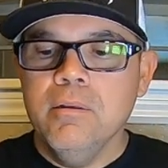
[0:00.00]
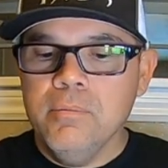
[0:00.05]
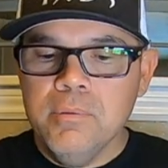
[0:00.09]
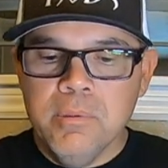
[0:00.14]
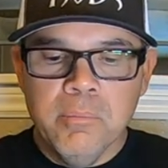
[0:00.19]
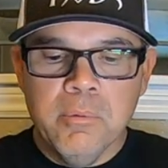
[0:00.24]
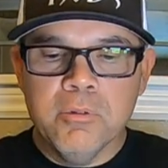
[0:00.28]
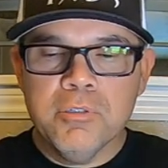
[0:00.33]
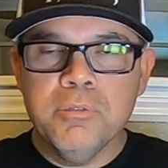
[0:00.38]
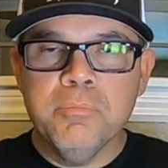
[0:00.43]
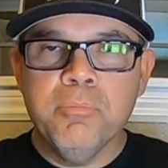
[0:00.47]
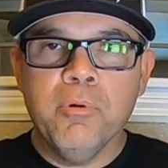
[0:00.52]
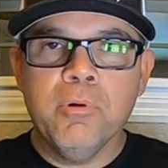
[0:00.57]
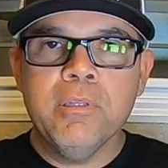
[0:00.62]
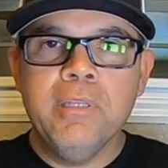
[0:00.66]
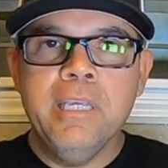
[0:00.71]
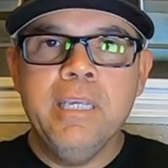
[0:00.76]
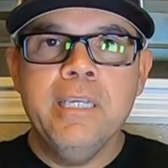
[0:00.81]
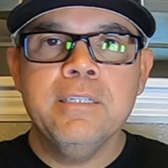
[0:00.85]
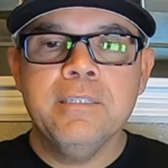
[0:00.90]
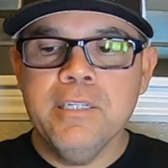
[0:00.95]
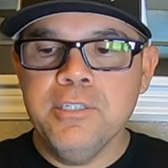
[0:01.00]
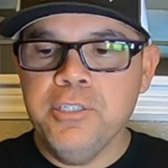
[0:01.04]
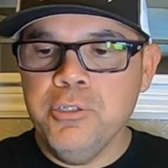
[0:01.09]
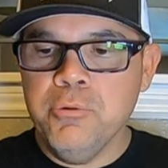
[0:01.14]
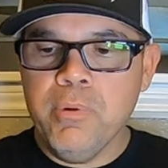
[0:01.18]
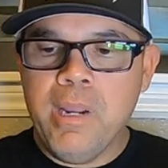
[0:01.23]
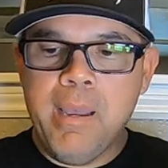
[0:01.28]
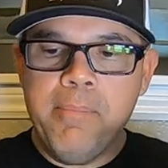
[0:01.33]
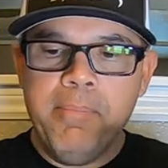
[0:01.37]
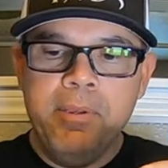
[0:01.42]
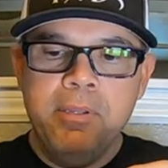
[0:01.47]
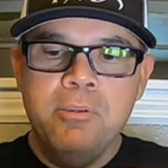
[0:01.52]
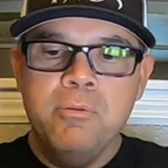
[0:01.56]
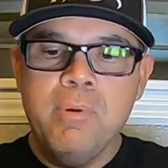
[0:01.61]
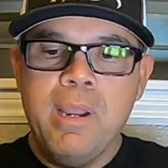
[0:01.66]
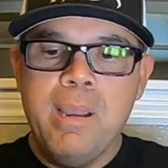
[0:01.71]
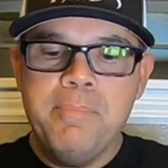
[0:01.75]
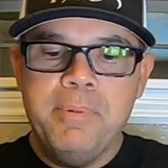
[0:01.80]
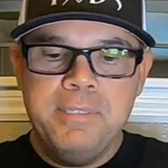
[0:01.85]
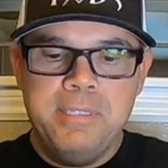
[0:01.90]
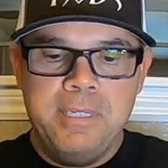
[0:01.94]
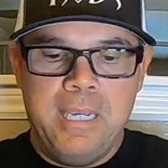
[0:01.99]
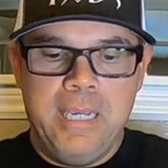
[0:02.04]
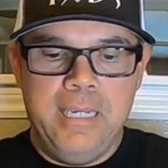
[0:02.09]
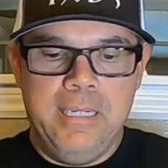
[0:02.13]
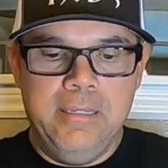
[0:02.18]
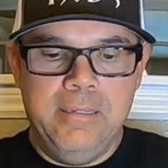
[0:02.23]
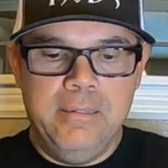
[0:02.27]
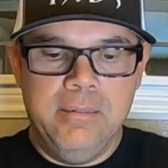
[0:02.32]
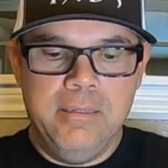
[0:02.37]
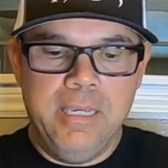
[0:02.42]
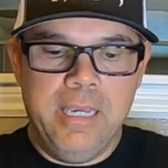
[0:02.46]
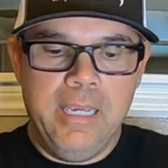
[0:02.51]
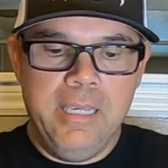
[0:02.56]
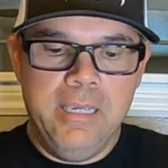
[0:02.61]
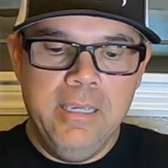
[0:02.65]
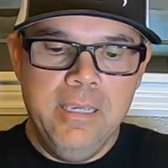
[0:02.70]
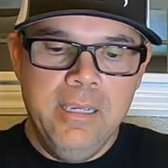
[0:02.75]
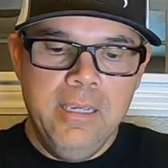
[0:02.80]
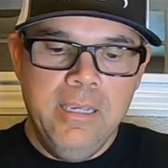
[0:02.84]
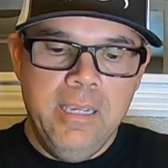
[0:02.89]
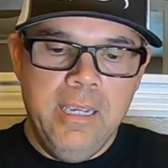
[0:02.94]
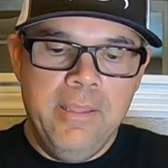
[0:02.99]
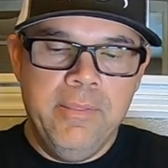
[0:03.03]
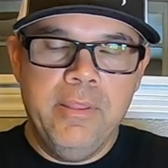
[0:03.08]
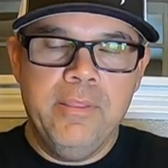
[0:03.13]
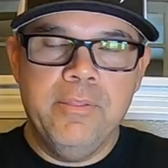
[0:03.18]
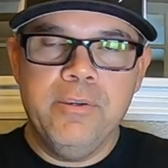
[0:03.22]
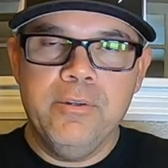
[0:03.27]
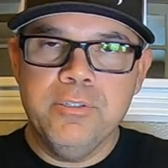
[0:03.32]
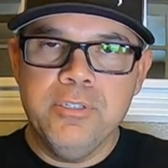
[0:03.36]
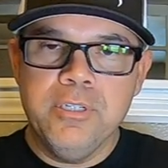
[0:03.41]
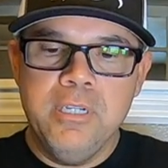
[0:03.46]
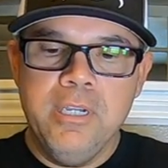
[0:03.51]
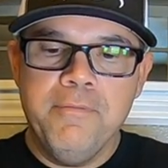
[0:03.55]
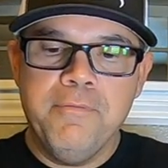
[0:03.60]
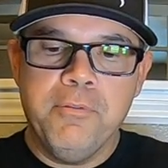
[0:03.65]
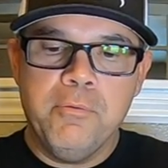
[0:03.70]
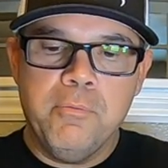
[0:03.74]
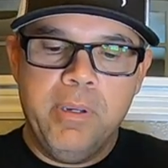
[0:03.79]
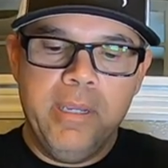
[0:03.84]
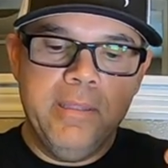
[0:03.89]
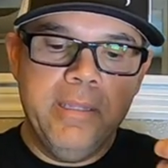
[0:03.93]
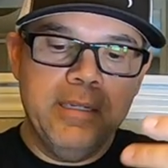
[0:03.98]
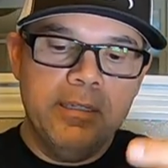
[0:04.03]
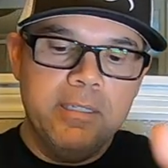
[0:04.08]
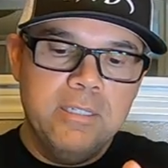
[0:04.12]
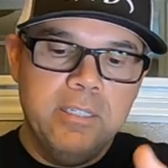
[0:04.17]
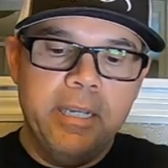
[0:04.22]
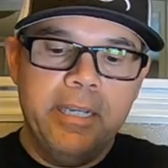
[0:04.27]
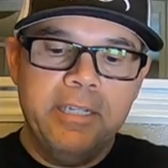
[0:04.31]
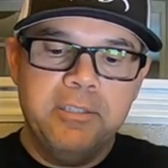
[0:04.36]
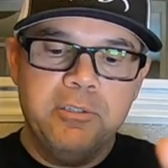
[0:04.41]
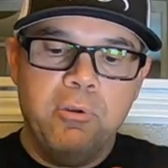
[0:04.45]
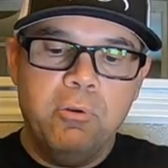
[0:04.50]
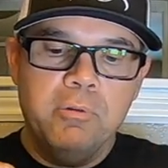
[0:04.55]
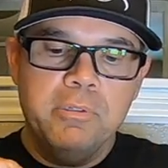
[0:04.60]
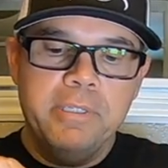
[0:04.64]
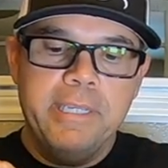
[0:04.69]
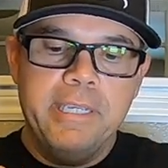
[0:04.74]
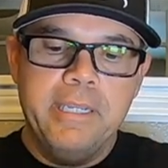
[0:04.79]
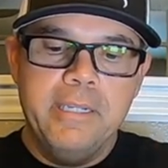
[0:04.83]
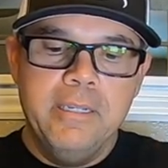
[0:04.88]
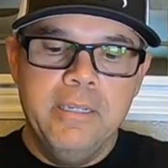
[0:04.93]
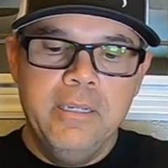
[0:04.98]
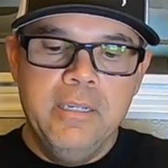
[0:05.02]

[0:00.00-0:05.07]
the most important thing is that you wrap it and you wrap it tight, okay? And then there's enough thread that it's holding it.